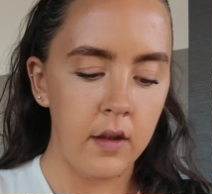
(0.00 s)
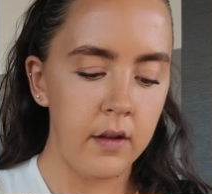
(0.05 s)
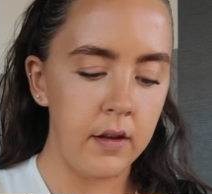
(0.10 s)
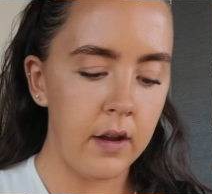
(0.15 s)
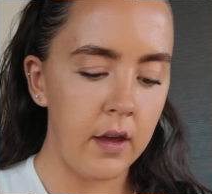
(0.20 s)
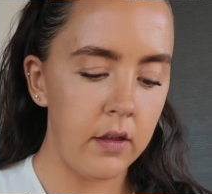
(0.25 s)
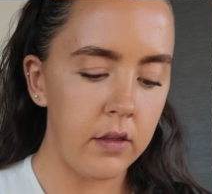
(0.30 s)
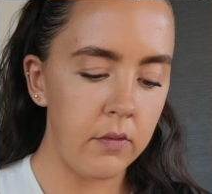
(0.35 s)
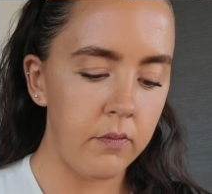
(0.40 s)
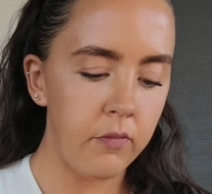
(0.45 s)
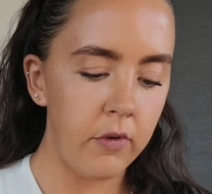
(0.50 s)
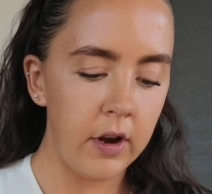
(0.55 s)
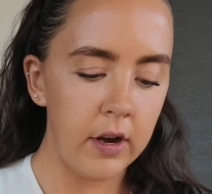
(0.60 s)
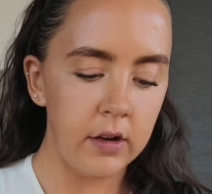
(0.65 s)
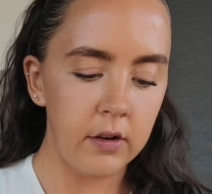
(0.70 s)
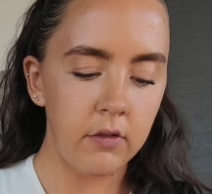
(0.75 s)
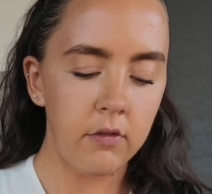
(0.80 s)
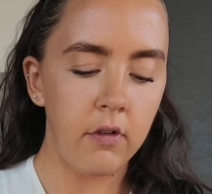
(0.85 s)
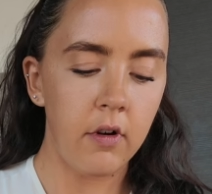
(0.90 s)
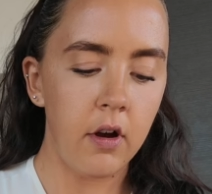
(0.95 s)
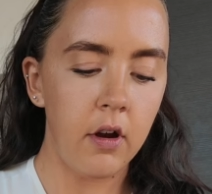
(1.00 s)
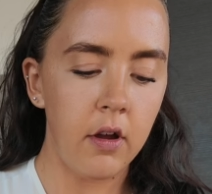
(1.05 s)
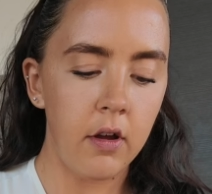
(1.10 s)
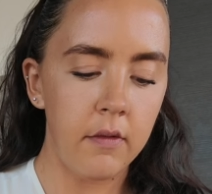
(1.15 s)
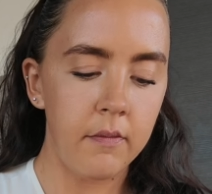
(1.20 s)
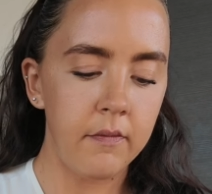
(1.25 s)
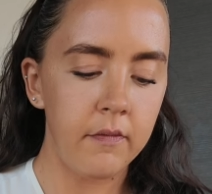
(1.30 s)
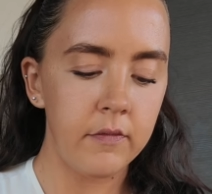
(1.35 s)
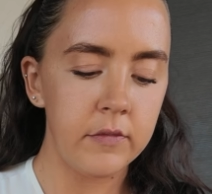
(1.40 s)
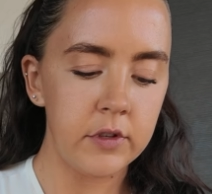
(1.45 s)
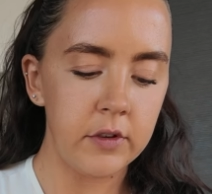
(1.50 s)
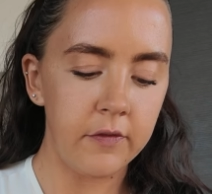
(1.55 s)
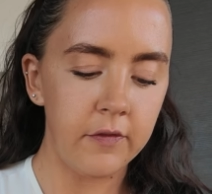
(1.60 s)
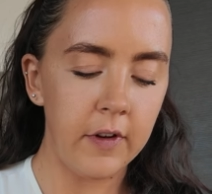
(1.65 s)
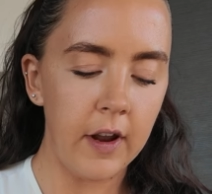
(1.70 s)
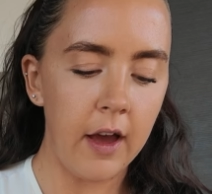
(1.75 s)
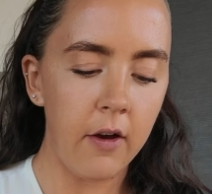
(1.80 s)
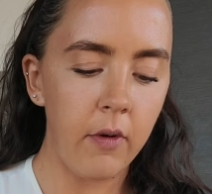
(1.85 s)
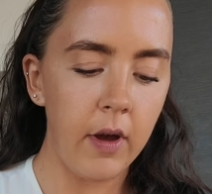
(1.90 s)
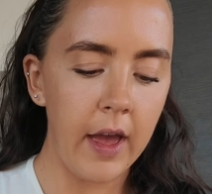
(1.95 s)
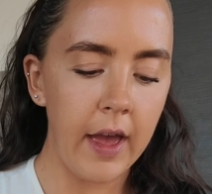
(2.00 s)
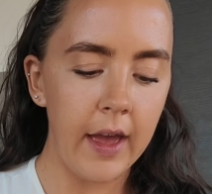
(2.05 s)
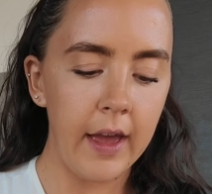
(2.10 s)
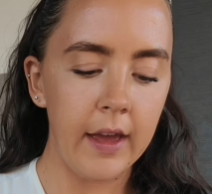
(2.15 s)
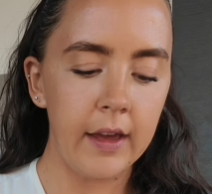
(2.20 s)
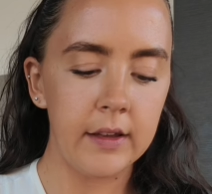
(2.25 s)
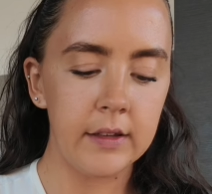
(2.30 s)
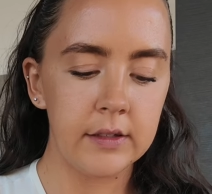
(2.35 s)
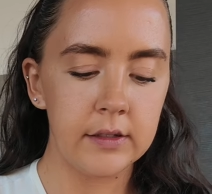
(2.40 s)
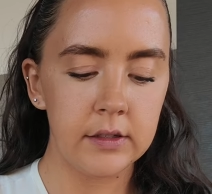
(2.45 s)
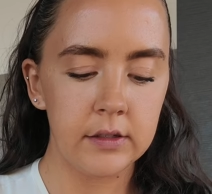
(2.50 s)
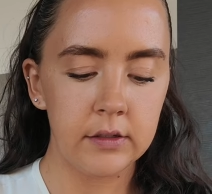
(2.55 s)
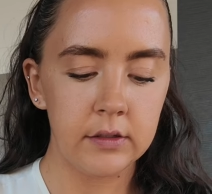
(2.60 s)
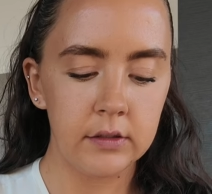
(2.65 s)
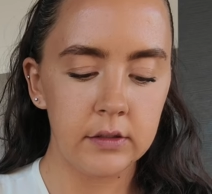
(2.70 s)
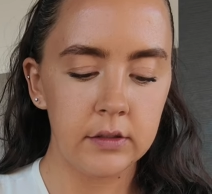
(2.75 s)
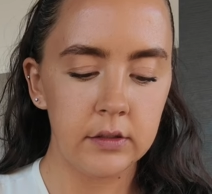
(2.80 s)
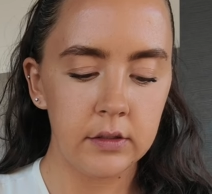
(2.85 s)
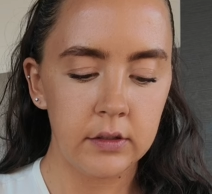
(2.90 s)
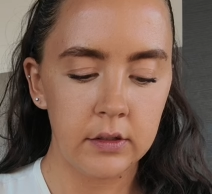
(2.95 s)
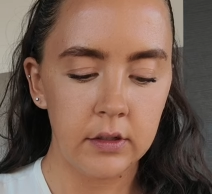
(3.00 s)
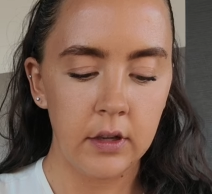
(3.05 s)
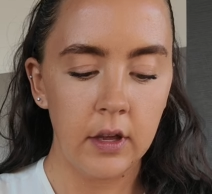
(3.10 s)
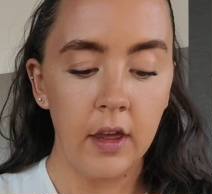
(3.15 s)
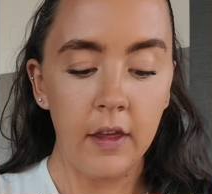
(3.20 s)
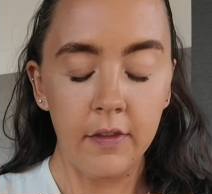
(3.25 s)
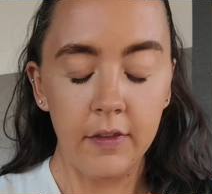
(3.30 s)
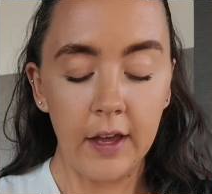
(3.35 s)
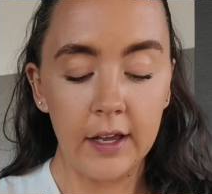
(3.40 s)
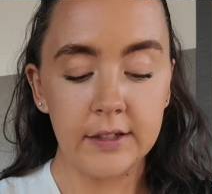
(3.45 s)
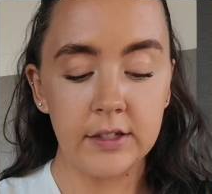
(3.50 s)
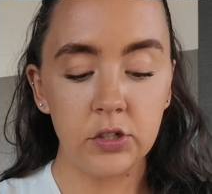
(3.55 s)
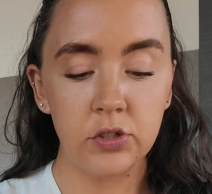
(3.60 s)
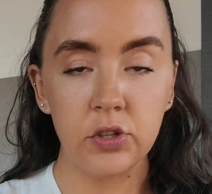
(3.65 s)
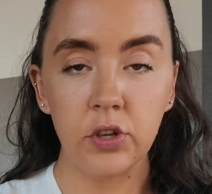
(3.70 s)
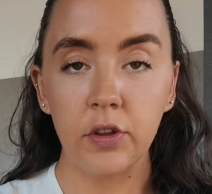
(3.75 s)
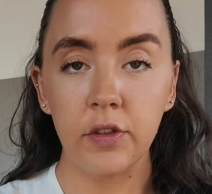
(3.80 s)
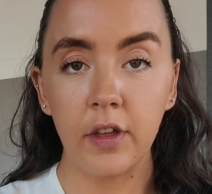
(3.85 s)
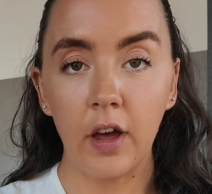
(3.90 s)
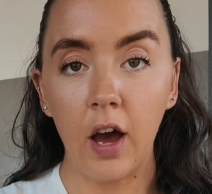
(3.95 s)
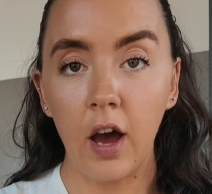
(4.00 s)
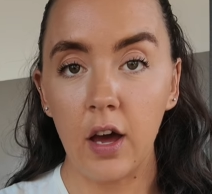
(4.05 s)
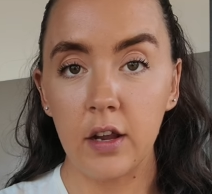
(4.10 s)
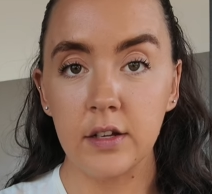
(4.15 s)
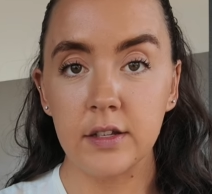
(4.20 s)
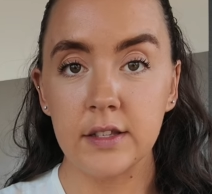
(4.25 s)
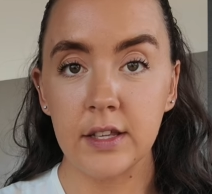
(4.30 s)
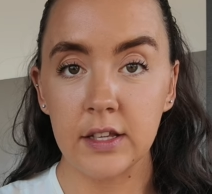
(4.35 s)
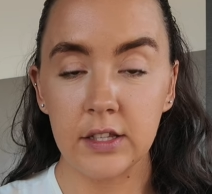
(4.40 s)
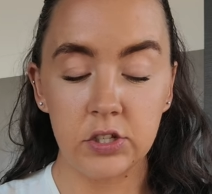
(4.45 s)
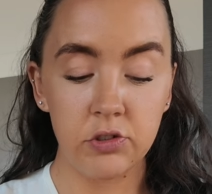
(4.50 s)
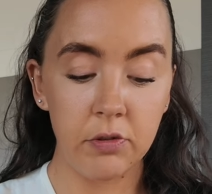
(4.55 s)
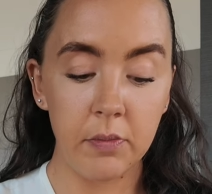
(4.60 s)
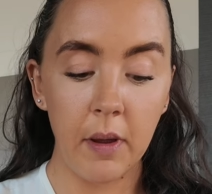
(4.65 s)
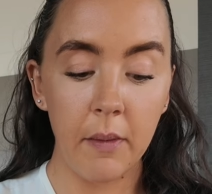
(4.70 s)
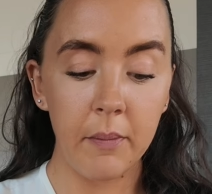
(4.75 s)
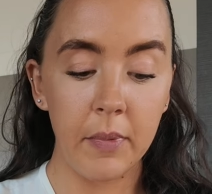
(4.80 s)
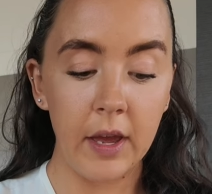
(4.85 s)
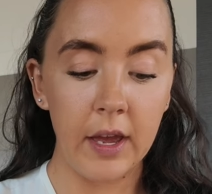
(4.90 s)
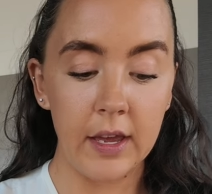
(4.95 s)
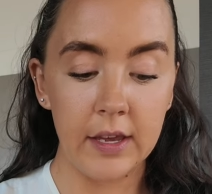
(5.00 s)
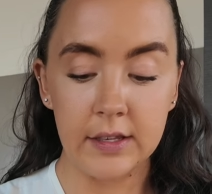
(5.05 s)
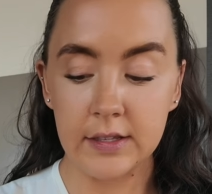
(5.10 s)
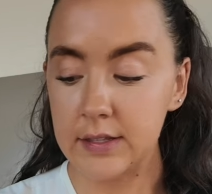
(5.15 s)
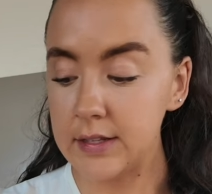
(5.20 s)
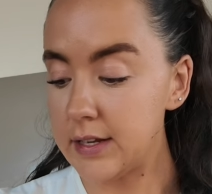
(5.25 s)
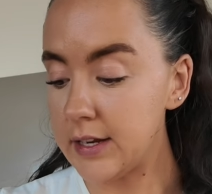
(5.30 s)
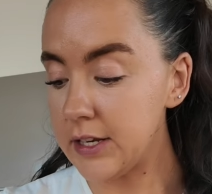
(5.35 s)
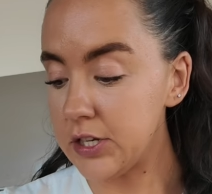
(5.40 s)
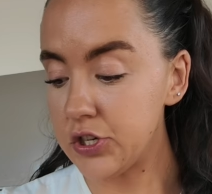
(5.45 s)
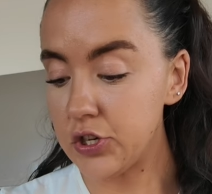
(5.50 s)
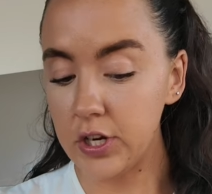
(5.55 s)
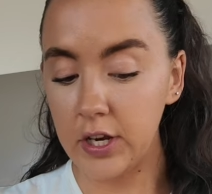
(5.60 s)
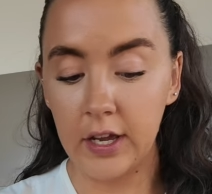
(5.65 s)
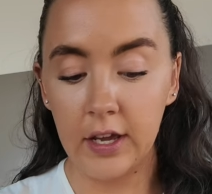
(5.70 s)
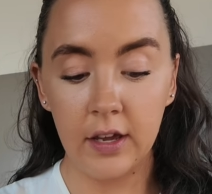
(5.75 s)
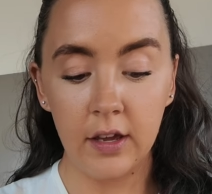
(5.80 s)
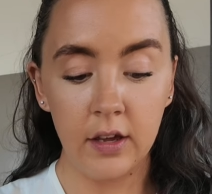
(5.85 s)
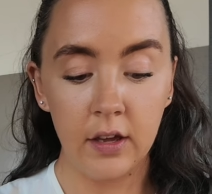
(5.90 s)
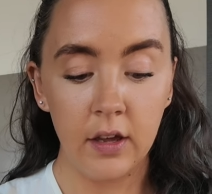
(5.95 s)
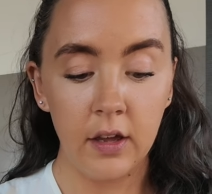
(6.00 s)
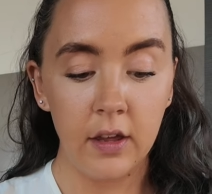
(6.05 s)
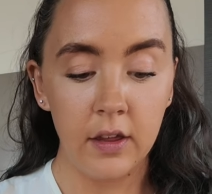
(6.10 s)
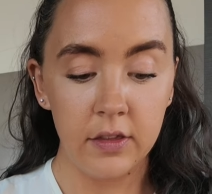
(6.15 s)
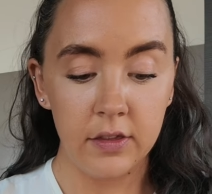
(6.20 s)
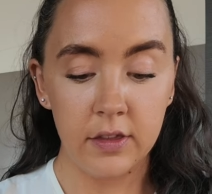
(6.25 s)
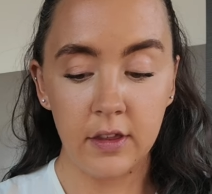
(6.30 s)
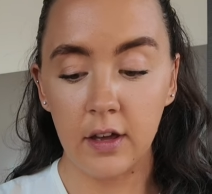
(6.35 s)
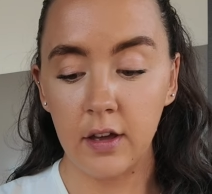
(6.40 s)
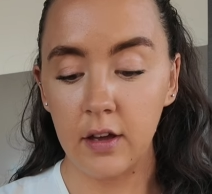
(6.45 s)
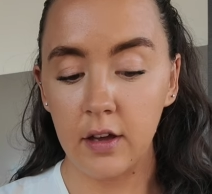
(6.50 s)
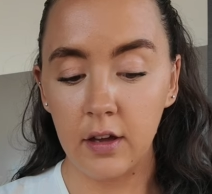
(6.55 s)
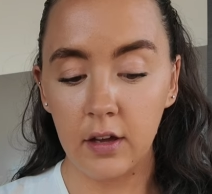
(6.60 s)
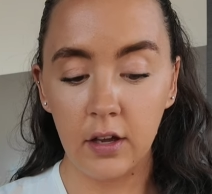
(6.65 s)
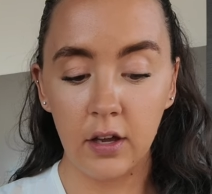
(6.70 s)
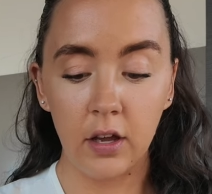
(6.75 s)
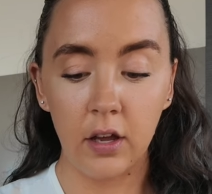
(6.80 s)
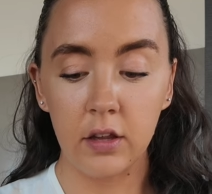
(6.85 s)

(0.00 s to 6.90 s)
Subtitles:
Now the breadcrumb. So flour, eggs. That's also the hardest thing to remember, is literally the